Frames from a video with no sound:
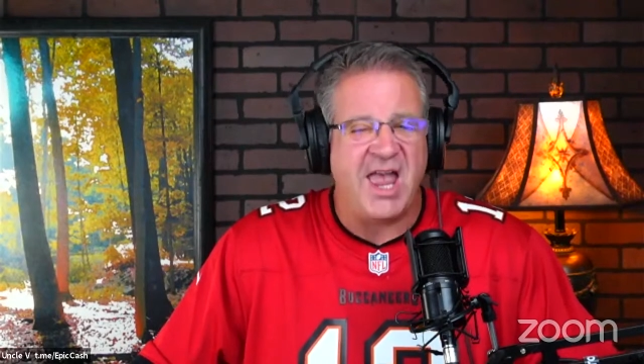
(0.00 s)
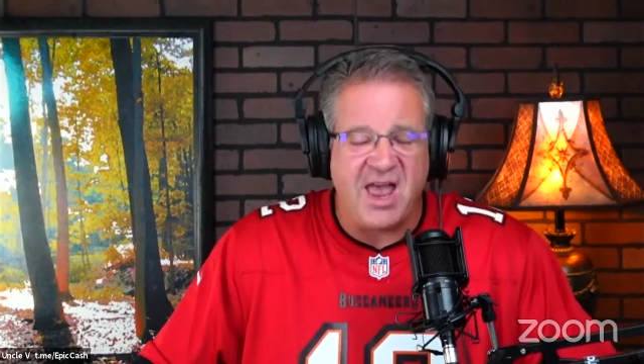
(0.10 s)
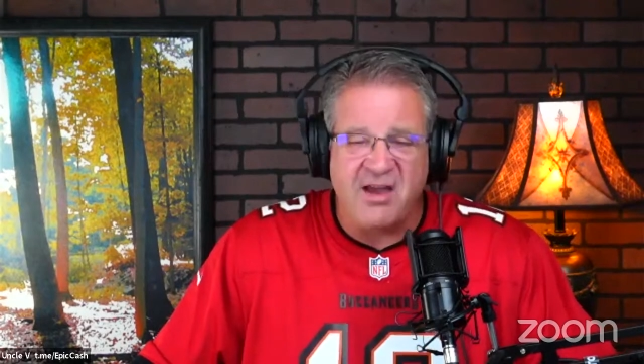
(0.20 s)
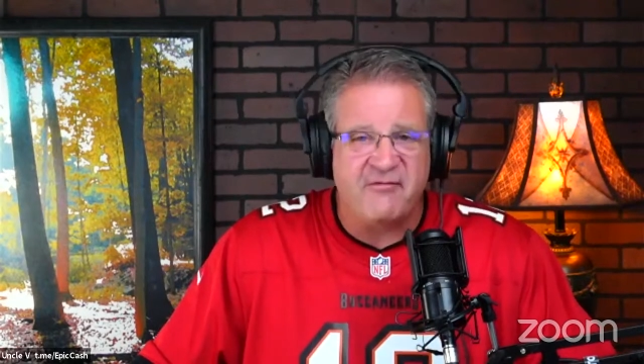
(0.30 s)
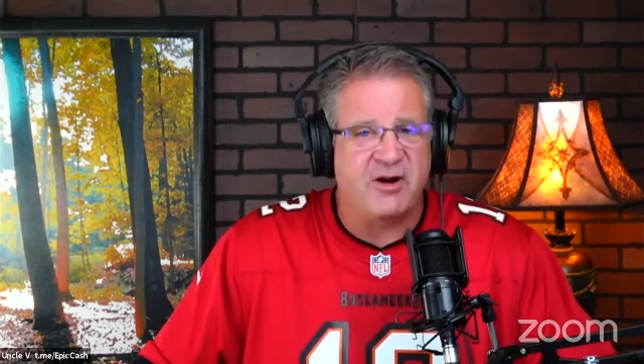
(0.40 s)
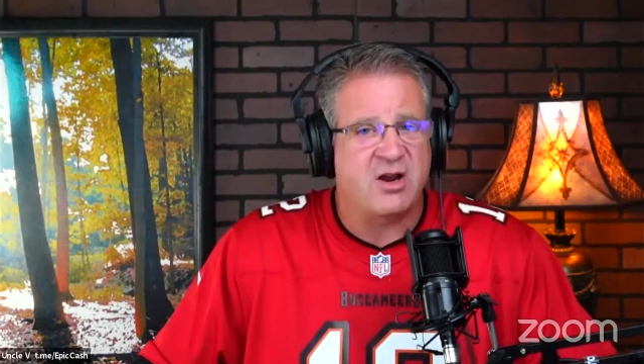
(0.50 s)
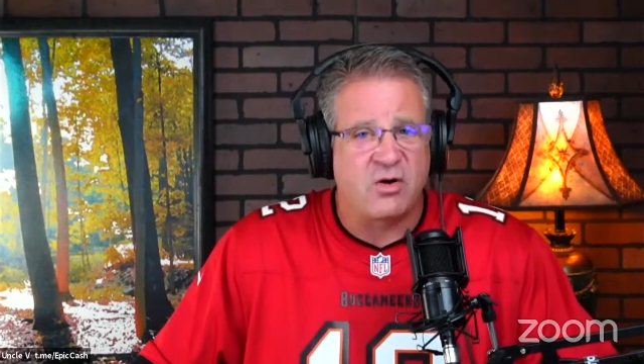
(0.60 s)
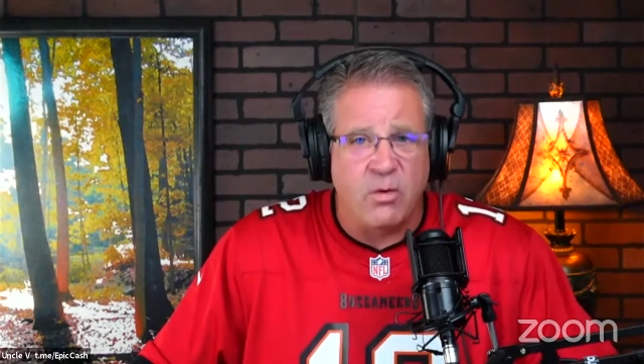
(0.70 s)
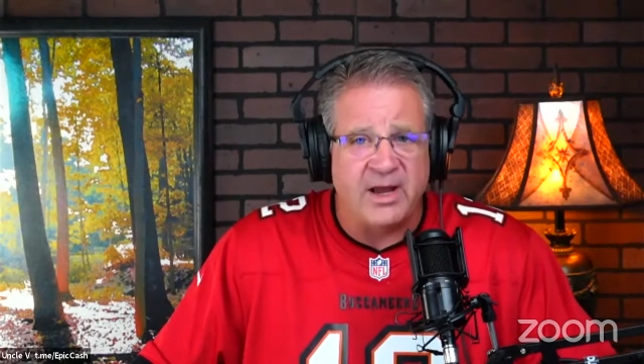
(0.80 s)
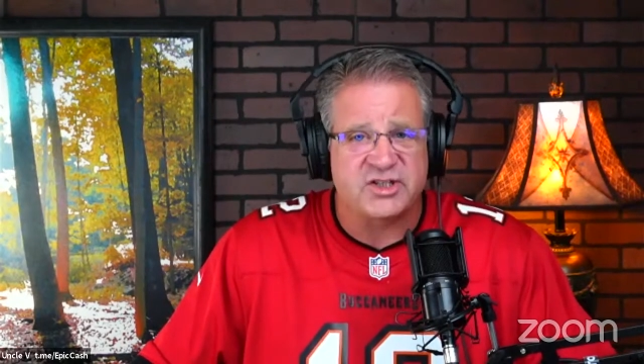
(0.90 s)
every
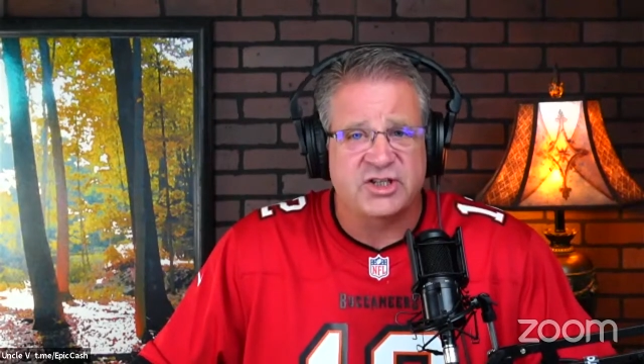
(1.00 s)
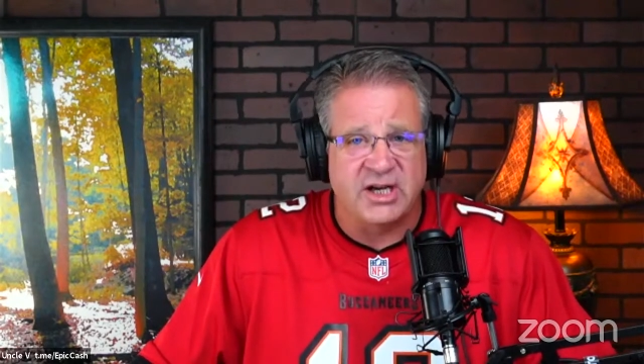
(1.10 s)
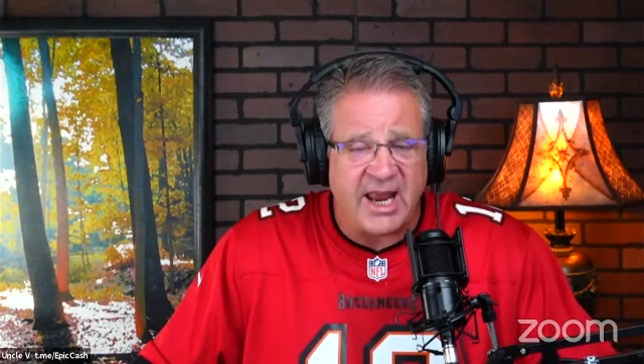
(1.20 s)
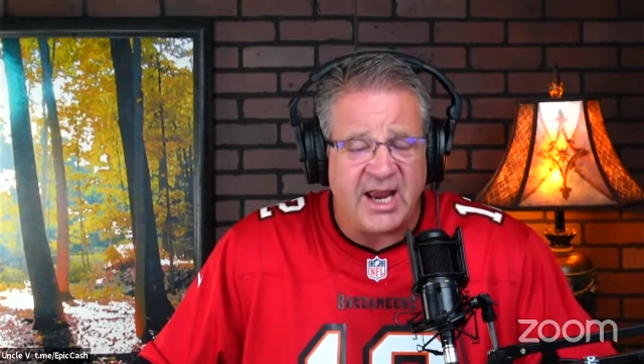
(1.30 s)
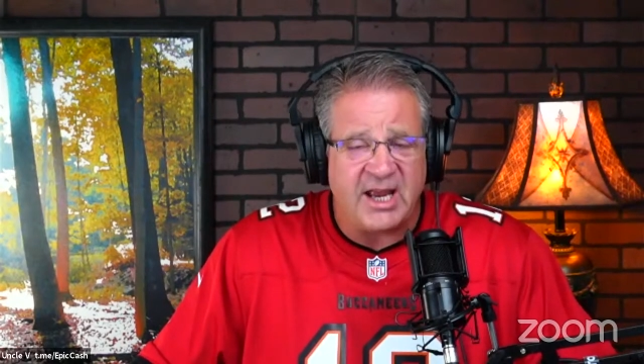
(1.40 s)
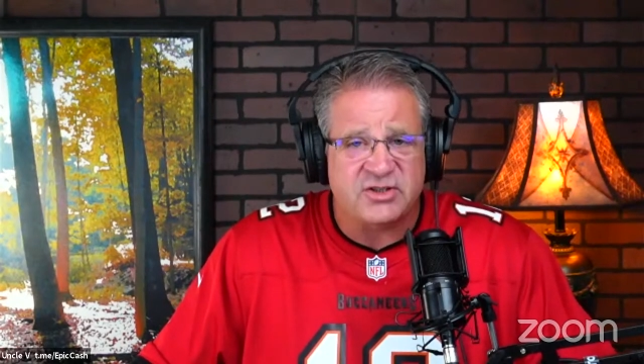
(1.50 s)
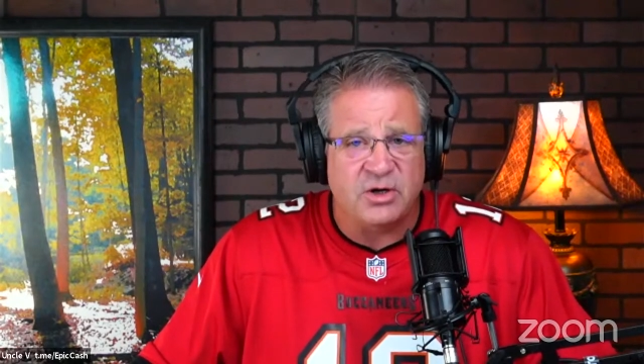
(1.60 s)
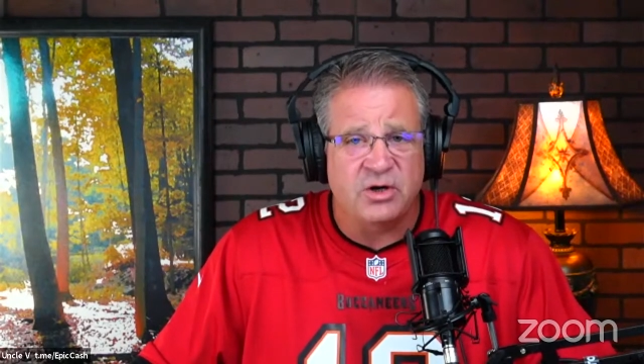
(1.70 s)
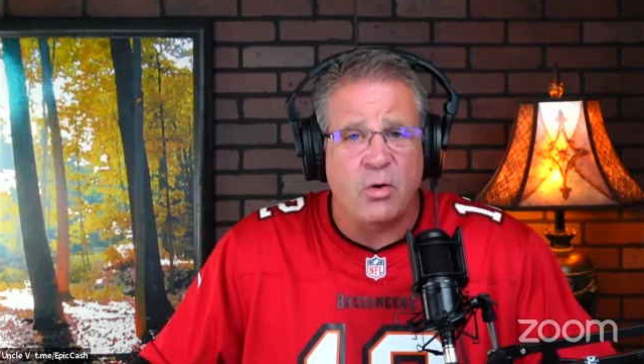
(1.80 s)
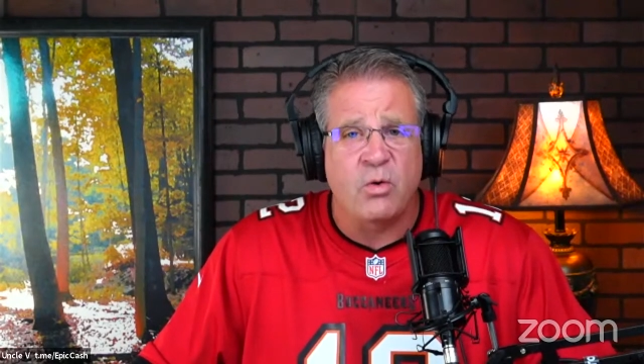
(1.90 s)
question
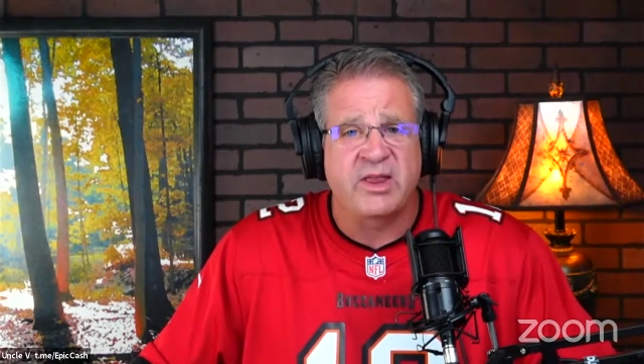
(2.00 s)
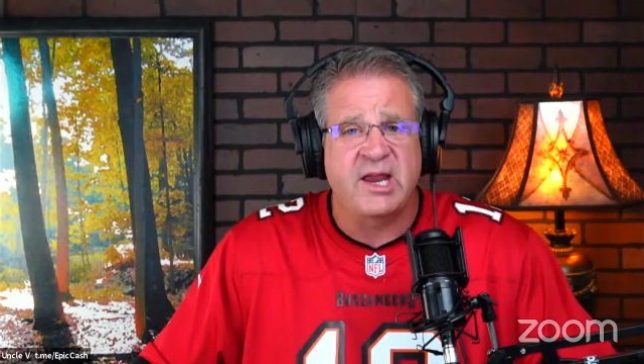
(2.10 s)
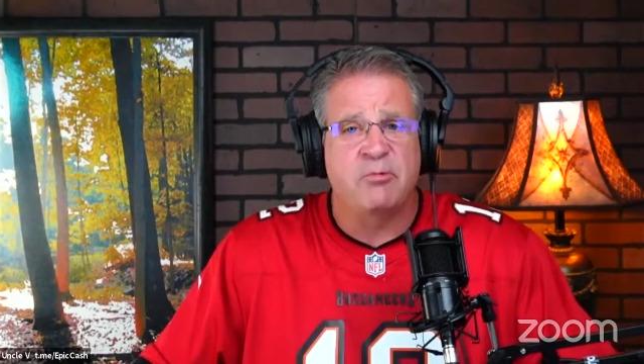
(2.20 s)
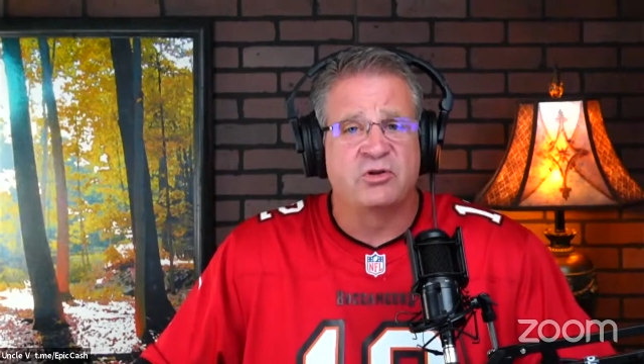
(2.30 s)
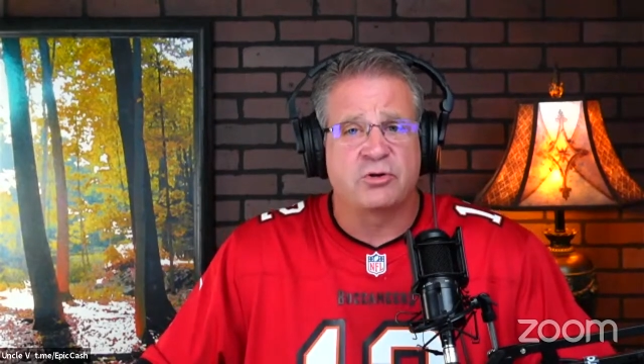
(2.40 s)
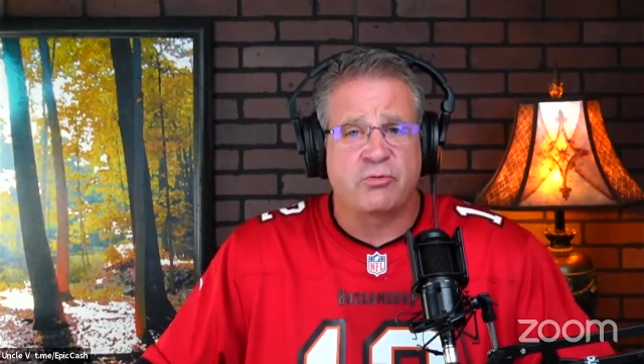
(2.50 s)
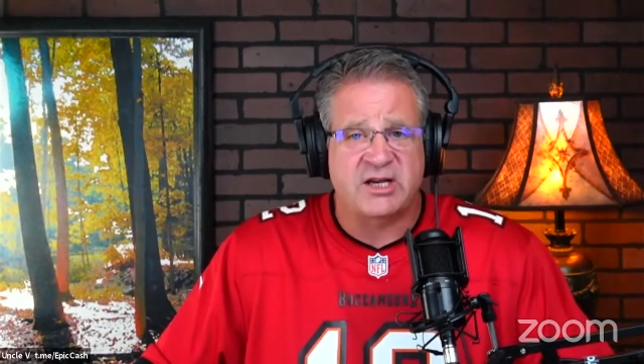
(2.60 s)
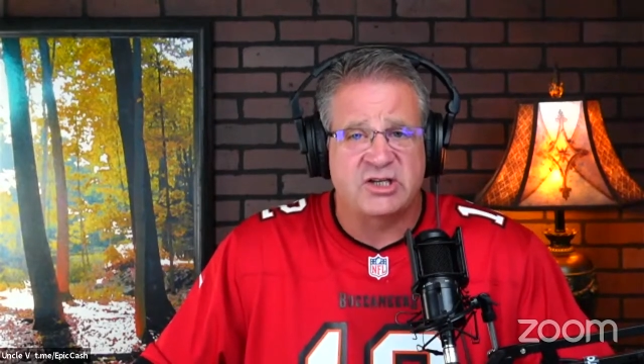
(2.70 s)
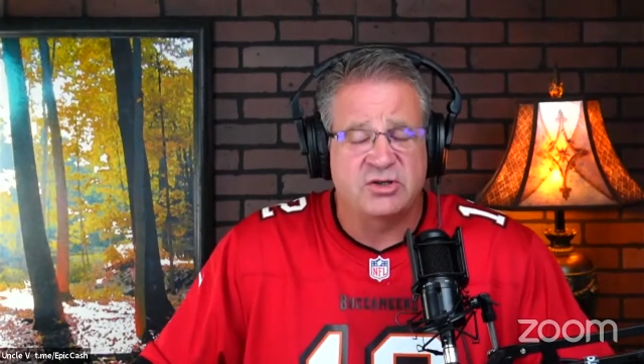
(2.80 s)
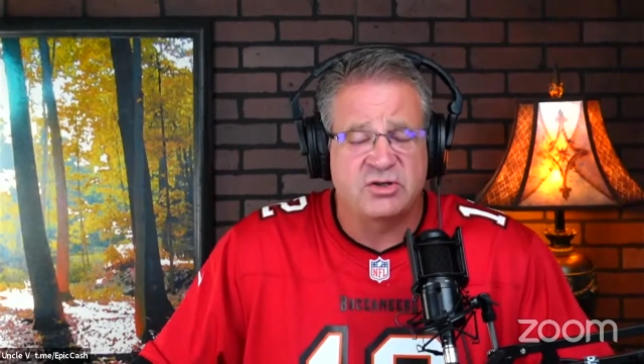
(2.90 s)
answered, or they will
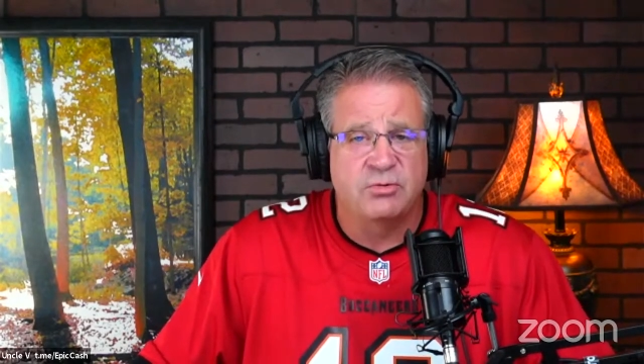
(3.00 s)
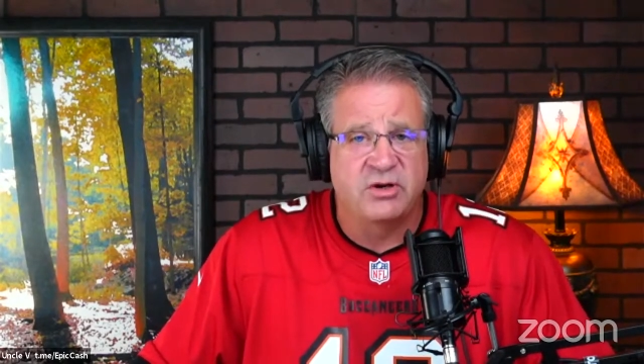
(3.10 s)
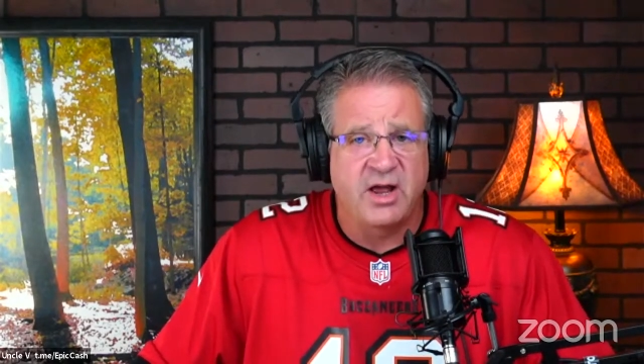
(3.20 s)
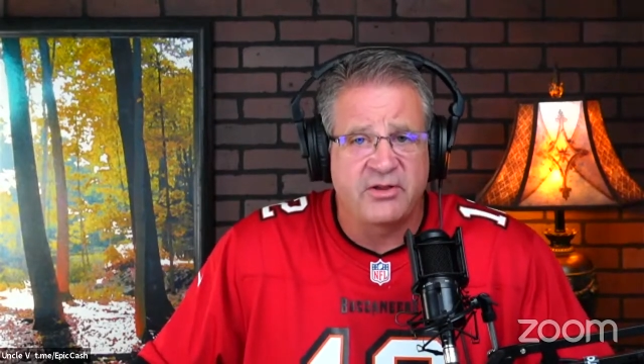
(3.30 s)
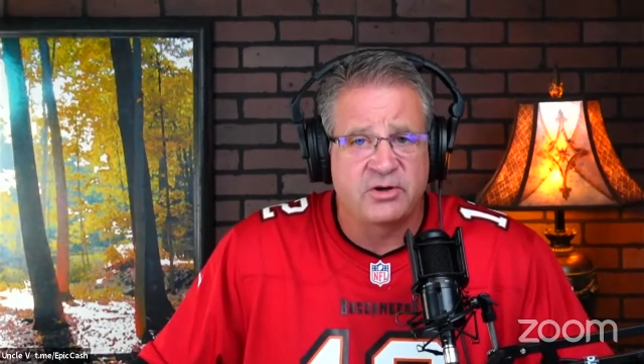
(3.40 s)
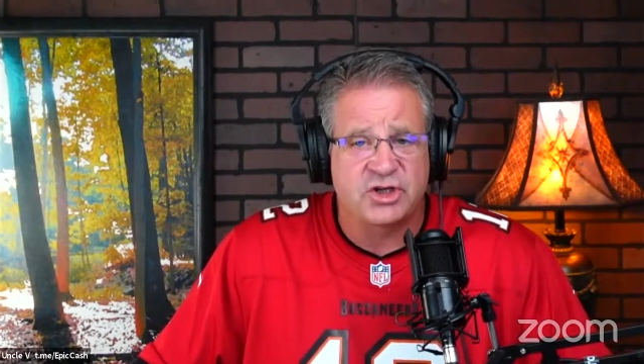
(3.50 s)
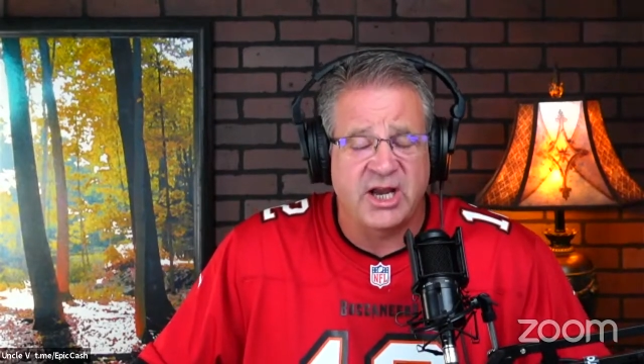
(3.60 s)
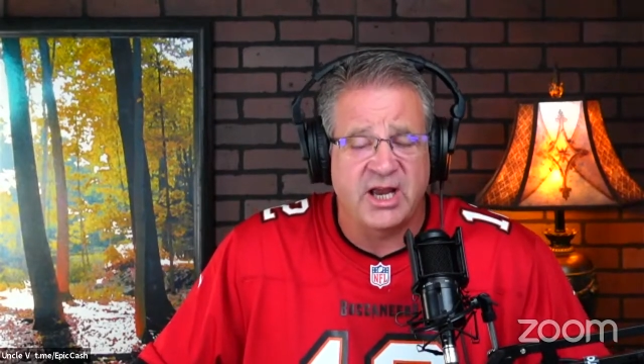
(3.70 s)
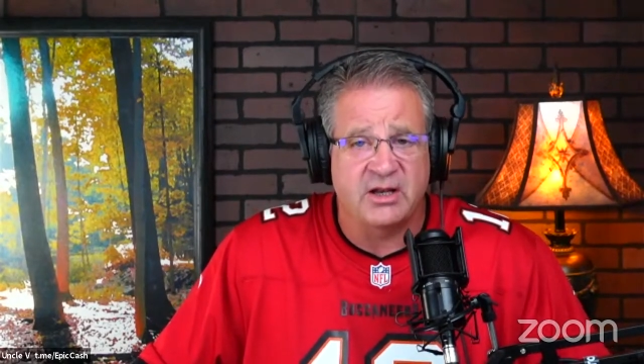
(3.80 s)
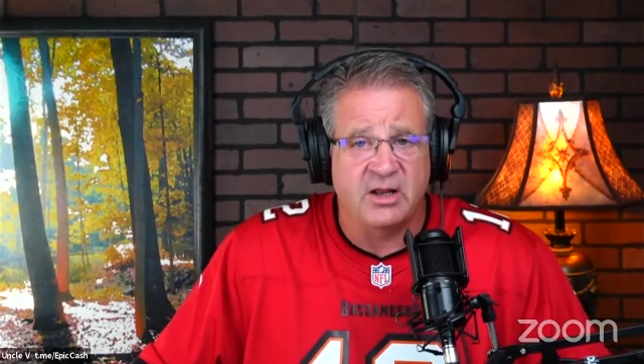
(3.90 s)
direct you to another
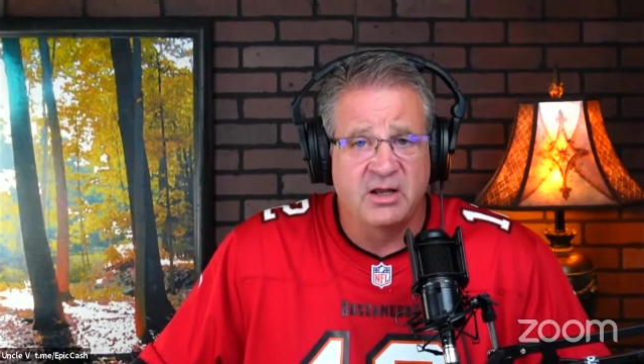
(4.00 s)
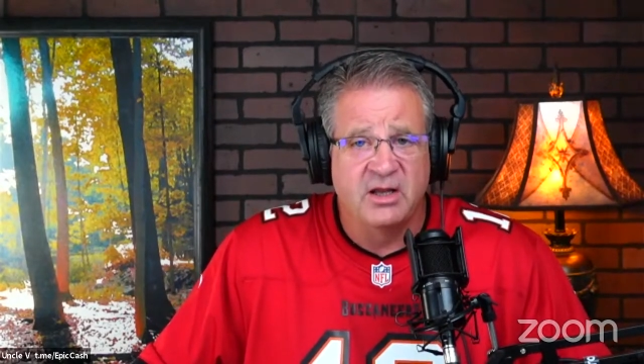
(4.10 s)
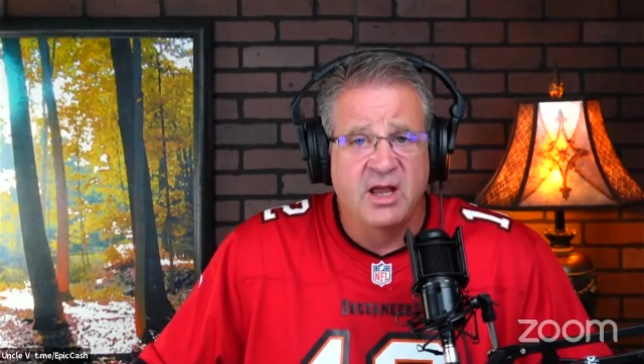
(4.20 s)
channel.